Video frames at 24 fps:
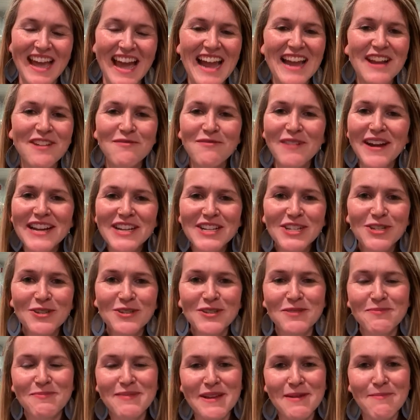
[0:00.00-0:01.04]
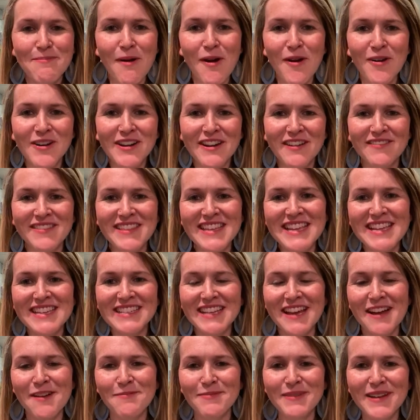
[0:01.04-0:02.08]
I invite you to be a part of
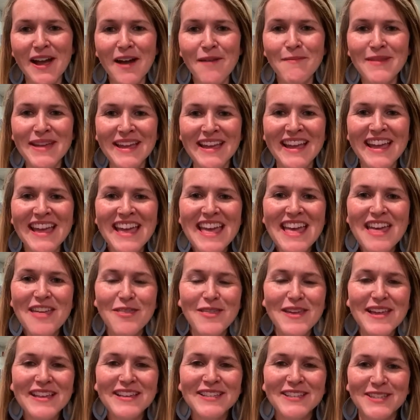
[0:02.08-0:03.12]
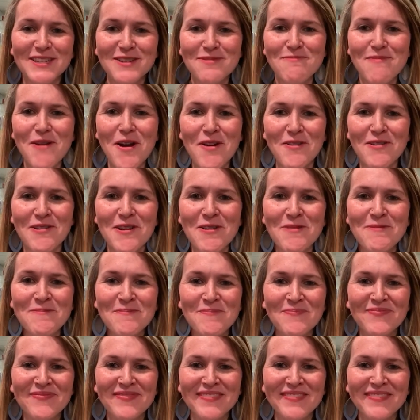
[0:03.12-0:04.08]
these upcoming things tomorrow.